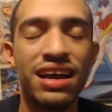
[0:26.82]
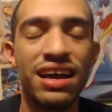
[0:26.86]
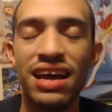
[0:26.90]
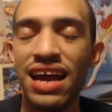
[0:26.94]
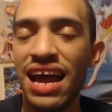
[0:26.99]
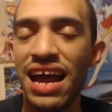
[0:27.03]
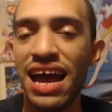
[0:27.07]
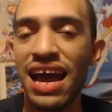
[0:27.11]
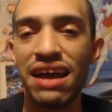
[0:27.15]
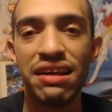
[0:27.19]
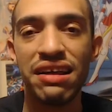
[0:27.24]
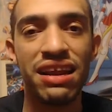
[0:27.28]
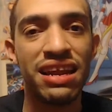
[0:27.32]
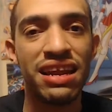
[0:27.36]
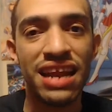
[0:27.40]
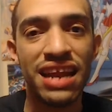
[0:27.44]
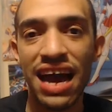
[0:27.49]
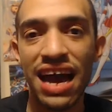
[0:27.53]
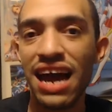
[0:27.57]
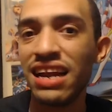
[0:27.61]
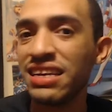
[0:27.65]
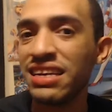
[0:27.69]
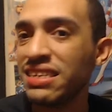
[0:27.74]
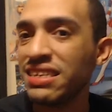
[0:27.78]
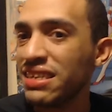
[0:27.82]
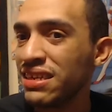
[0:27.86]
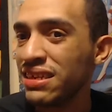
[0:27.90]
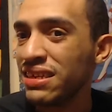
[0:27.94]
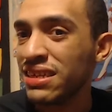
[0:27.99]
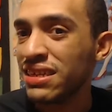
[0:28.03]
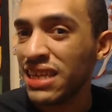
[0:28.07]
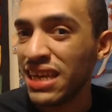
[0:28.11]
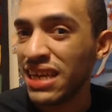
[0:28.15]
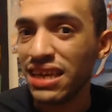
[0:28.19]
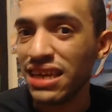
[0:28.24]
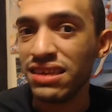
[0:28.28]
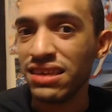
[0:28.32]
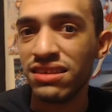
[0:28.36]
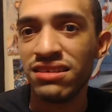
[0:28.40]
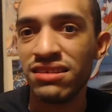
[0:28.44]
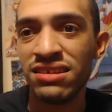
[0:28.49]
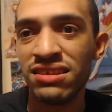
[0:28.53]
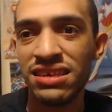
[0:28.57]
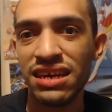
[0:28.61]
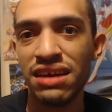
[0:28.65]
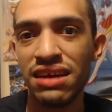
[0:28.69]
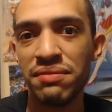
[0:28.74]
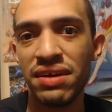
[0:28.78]
had a lot of things to
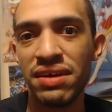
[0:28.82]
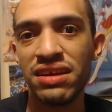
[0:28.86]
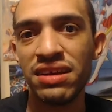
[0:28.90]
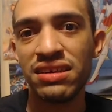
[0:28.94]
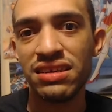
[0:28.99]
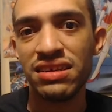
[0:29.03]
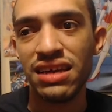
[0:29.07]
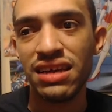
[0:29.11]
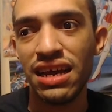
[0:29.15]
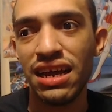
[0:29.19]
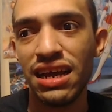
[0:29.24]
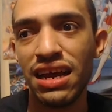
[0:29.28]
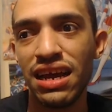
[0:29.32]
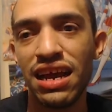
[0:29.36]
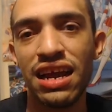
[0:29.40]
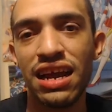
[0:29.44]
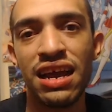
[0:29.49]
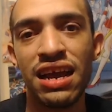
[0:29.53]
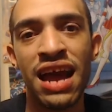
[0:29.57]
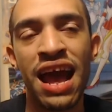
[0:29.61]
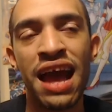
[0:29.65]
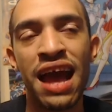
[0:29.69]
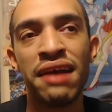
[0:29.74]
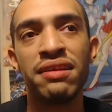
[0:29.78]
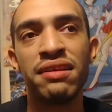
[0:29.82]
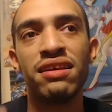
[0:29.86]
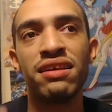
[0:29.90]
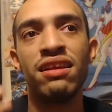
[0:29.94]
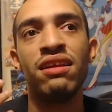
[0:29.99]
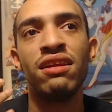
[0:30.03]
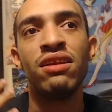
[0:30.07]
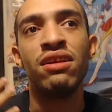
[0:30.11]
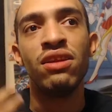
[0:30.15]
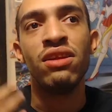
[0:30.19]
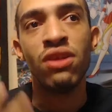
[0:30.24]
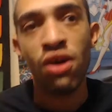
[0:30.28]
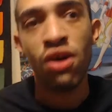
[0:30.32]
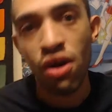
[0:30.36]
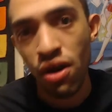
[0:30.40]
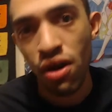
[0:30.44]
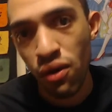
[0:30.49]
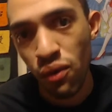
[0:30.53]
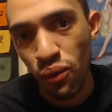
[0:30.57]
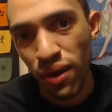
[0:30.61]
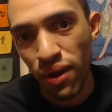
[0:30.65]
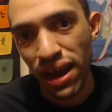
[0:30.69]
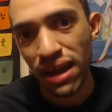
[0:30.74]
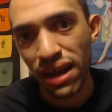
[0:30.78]
say about this game. I had a
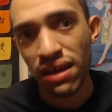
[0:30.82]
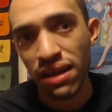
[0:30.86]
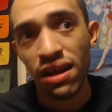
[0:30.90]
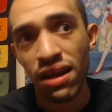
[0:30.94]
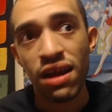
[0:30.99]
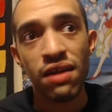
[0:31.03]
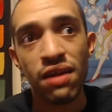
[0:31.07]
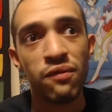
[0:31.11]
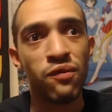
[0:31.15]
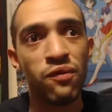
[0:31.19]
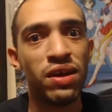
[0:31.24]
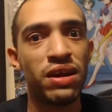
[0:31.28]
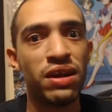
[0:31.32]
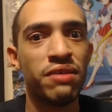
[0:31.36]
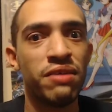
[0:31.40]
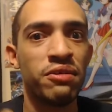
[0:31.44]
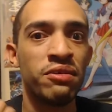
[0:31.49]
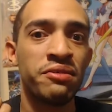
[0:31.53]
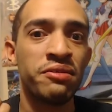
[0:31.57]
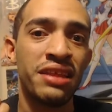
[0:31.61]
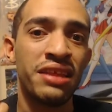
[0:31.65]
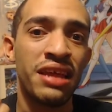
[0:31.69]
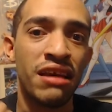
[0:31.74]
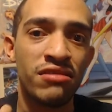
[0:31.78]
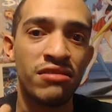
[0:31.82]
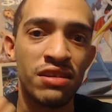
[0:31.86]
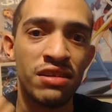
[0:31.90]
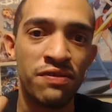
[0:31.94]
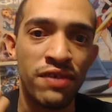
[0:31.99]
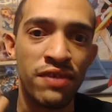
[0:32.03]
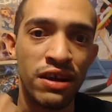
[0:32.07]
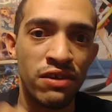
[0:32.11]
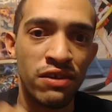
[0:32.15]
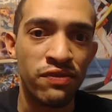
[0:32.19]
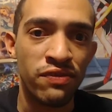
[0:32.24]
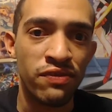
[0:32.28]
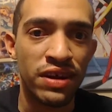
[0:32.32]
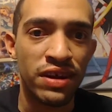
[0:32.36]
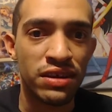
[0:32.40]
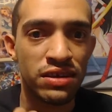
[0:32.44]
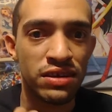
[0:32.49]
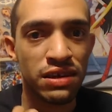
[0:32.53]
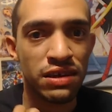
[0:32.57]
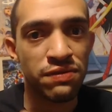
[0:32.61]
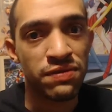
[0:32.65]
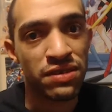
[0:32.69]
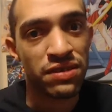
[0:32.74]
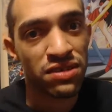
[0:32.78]
long wait when it was announced that Final
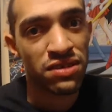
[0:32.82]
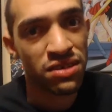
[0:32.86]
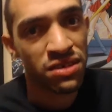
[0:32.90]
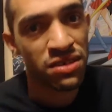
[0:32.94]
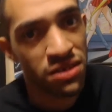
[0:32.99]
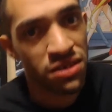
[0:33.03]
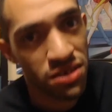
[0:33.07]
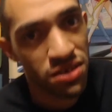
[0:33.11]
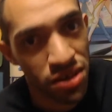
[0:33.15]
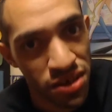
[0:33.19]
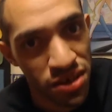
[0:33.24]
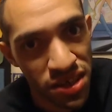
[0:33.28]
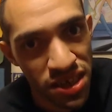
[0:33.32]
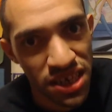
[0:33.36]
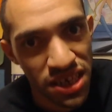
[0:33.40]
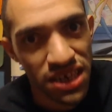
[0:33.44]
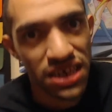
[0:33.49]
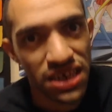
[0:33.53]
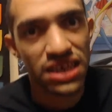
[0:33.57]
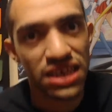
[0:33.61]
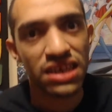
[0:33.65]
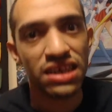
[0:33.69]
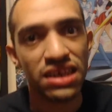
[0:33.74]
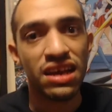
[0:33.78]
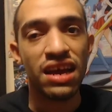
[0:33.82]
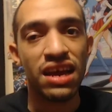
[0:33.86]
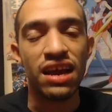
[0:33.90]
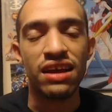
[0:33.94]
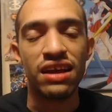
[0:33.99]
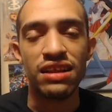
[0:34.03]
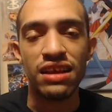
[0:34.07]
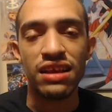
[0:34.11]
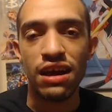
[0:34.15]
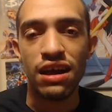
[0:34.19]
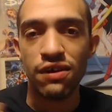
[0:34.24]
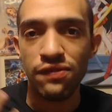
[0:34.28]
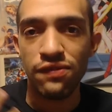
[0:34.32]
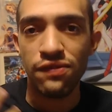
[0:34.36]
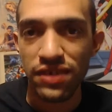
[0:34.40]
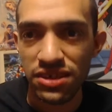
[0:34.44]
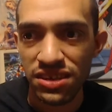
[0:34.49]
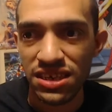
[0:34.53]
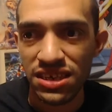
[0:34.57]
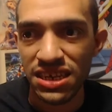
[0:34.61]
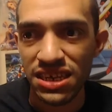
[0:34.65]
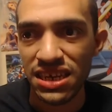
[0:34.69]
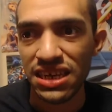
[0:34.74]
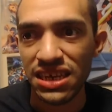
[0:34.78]
Fantasy versus 13 and now
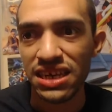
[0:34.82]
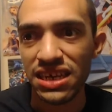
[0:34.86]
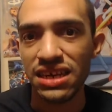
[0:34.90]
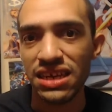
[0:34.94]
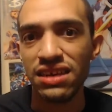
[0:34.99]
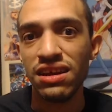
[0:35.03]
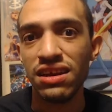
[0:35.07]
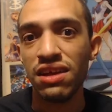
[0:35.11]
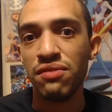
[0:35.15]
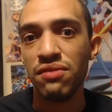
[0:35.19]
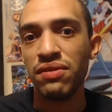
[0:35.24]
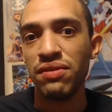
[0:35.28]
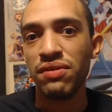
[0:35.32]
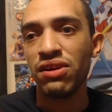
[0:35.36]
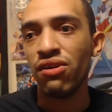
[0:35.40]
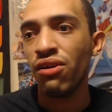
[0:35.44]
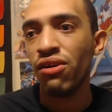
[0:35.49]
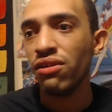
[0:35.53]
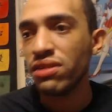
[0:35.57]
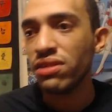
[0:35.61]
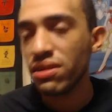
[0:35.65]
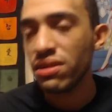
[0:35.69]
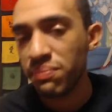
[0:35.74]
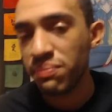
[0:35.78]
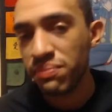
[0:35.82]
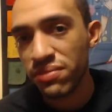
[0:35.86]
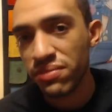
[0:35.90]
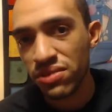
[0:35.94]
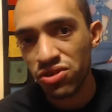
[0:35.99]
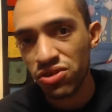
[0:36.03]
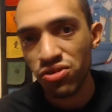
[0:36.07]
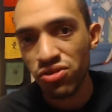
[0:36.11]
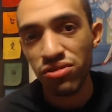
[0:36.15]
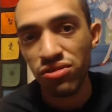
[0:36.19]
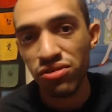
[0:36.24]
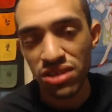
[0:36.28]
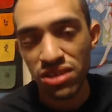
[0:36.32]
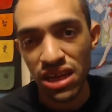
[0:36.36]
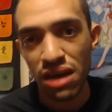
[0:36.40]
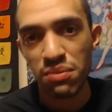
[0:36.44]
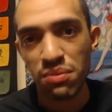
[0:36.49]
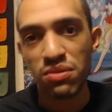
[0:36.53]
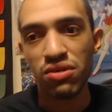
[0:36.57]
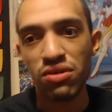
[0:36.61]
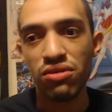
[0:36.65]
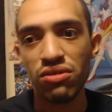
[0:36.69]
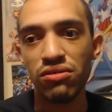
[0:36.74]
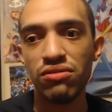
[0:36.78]
15 with all the two
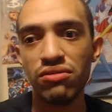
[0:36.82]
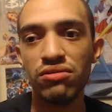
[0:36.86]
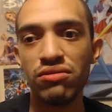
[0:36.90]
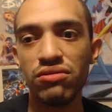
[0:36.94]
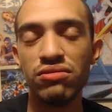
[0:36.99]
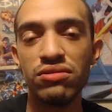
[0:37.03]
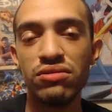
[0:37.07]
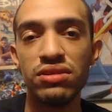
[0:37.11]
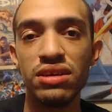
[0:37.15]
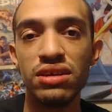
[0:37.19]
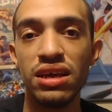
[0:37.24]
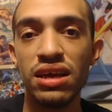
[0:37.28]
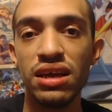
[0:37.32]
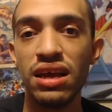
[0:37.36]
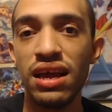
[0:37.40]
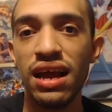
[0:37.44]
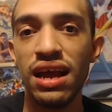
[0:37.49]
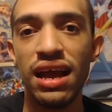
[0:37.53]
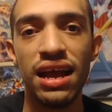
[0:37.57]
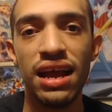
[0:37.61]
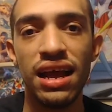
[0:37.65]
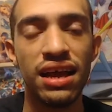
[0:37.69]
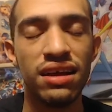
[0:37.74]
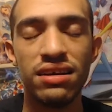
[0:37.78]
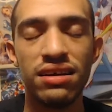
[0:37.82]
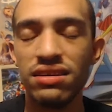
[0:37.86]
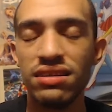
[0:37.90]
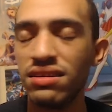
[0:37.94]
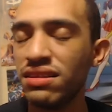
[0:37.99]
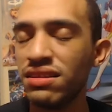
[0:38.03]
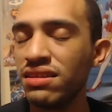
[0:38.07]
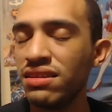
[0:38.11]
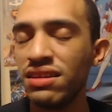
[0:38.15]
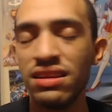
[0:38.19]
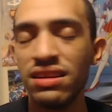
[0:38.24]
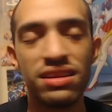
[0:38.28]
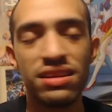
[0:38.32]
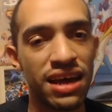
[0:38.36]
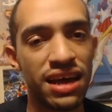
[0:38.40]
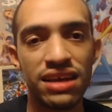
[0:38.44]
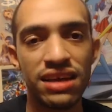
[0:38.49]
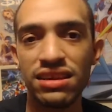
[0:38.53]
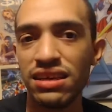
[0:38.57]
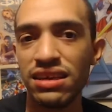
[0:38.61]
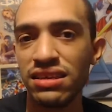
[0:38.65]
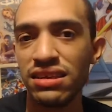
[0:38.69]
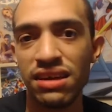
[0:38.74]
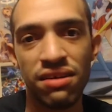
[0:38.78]
demos. There's a lot
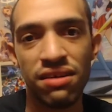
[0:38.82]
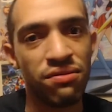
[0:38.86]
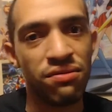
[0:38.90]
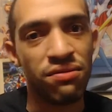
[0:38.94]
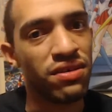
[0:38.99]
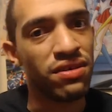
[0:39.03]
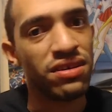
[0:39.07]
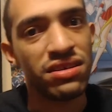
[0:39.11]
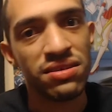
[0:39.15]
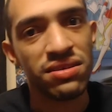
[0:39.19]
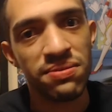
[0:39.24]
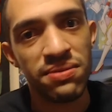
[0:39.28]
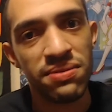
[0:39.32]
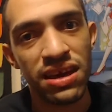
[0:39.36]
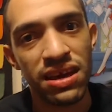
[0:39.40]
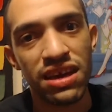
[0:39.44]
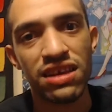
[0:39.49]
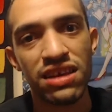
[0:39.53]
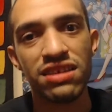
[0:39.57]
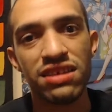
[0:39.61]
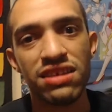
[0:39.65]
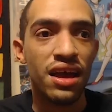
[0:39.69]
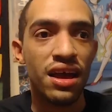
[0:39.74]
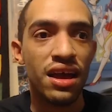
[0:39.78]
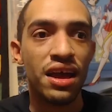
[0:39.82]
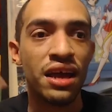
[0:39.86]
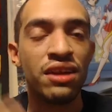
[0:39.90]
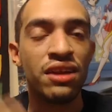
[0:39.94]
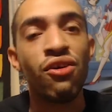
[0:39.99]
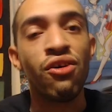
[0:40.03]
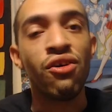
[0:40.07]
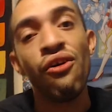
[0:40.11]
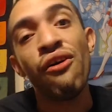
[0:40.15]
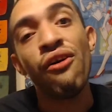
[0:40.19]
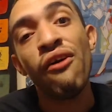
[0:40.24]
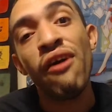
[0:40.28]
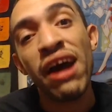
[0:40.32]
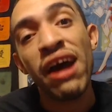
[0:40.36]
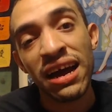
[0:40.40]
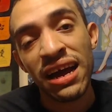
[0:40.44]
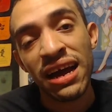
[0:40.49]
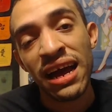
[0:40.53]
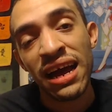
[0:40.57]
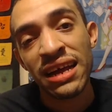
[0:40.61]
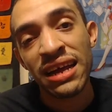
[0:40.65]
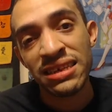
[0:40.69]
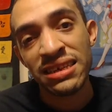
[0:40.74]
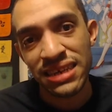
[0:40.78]
of things I want to explain. And all I
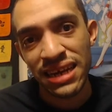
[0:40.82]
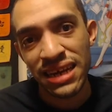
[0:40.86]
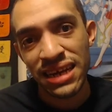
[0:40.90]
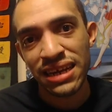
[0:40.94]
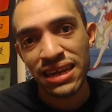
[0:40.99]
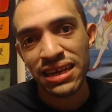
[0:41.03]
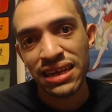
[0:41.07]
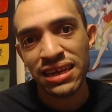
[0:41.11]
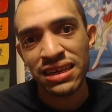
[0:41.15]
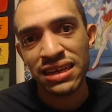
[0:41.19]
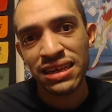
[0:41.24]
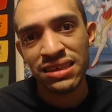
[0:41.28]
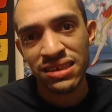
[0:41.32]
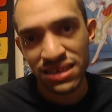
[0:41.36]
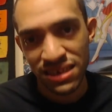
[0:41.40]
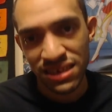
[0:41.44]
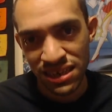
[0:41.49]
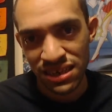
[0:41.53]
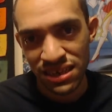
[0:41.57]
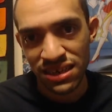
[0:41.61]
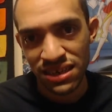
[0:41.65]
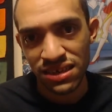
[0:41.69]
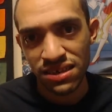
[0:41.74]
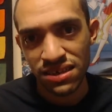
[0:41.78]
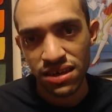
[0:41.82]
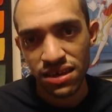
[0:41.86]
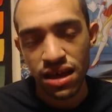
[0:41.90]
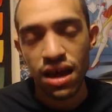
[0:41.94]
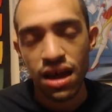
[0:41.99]
gotta say this is,